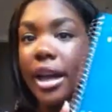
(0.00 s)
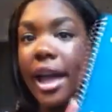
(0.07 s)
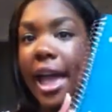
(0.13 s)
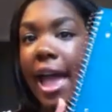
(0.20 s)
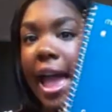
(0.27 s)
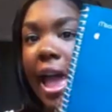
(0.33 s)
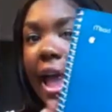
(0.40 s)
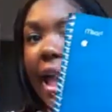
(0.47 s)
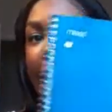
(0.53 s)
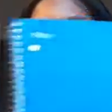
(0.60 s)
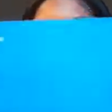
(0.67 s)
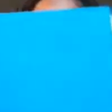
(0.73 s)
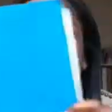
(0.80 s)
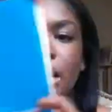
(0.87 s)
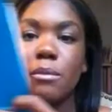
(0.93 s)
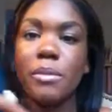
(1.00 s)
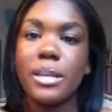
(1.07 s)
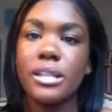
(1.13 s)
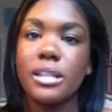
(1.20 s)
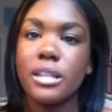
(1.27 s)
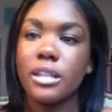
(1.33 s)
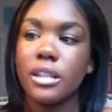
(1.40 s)
And I
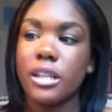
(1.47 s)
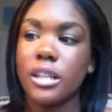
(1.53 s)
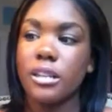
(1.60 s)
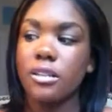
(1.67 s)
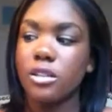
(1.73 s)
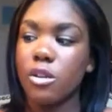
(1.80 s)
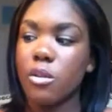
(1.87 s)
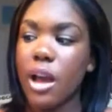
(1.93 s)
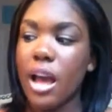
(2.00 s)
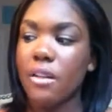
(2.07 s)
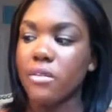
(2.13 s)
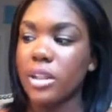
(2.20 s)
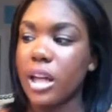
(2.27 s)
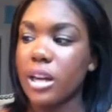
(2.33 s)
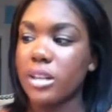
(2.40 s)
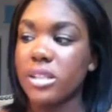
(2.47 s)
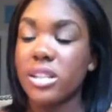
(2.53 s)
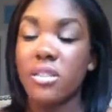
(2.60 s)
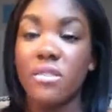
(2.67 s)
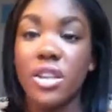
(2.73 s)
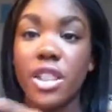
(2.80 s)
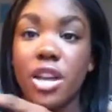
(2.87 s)
basically don't have a lot of stuff in
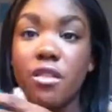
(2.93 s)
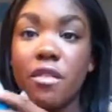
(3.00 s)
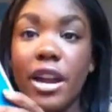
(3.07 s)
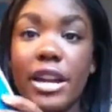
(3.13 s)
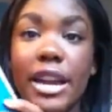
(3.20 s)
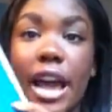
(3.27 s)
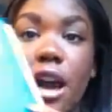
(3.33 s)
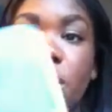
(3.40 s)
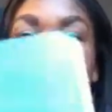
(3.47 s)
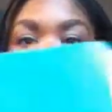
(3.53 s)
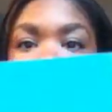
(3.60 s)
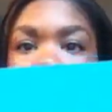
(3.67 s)
there right now, but this